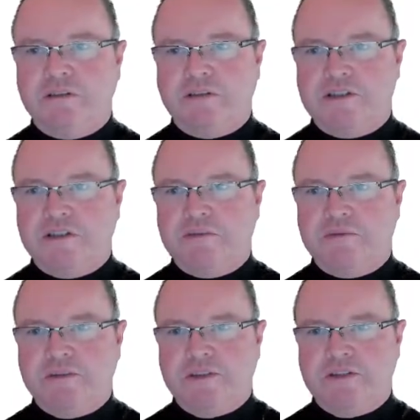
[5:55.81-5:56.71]
Oh, actually what
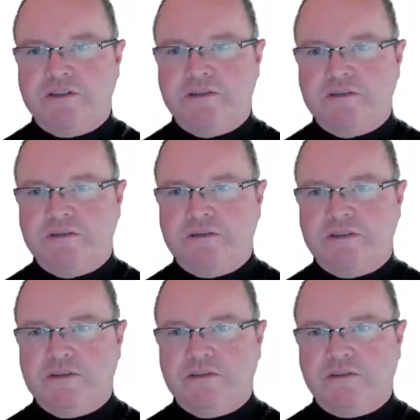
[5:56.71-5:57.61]
we need to do
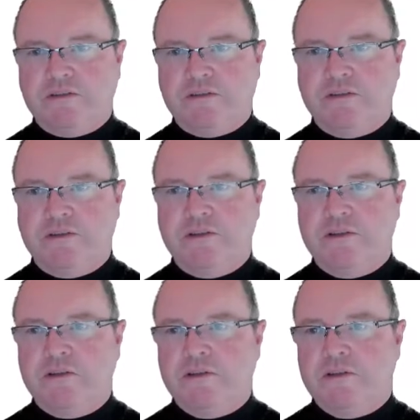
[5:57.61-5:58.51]
is
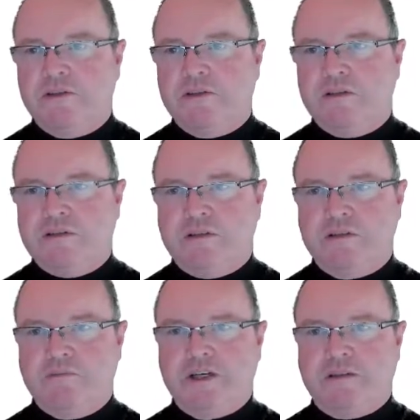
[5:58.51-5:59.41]
actually
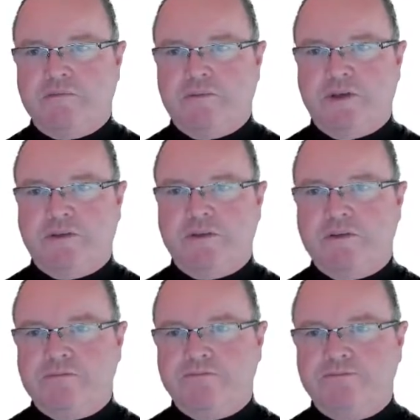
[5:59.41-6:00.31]
bang both of
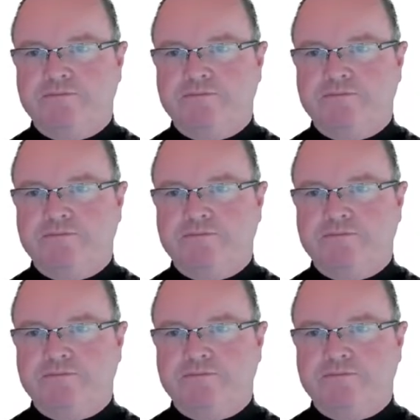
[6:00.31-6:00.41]
them.